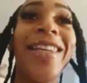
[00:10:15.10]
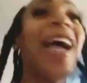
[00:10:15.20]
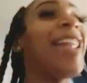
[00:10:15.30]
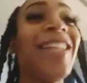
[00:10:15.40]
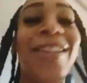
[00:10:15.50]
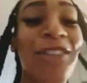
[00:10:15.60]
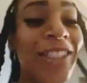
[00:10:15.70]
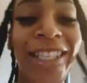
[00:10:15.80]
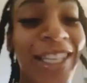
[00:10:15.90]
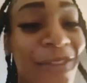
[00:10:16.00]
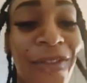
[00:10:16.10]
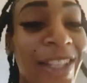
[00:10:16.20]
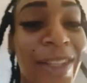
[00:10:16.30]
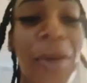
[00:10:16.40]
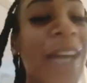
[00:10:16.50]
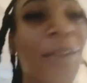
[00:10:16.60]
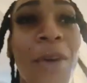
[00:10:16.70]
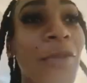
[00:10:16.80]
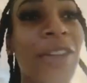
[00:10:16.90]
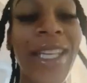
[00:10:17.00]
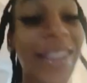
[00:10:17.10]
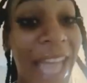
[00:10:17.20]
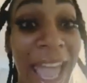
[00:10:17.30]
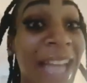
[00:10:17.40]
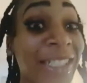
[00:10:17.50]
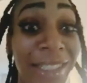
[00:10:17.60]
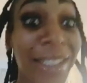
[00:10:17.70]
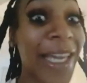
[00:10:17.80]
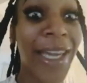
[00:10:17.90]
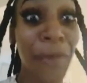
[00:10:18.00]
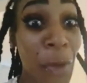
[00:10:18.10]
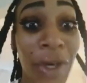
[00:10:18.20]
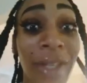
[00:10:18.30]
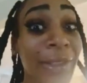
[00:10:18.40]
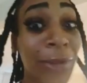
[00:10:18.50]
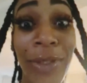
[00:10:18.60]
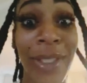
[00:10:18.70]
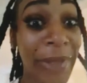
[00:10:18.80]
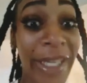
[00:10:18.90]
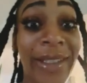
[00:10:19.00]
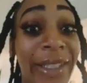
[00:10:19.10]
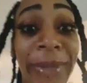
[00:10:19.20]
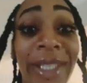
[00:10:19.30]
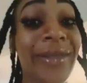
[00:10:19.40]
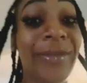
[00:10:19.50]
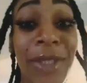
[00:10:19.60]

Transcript: I didn't really get affected by the COVID either. I actually gained more during the pandemic, which is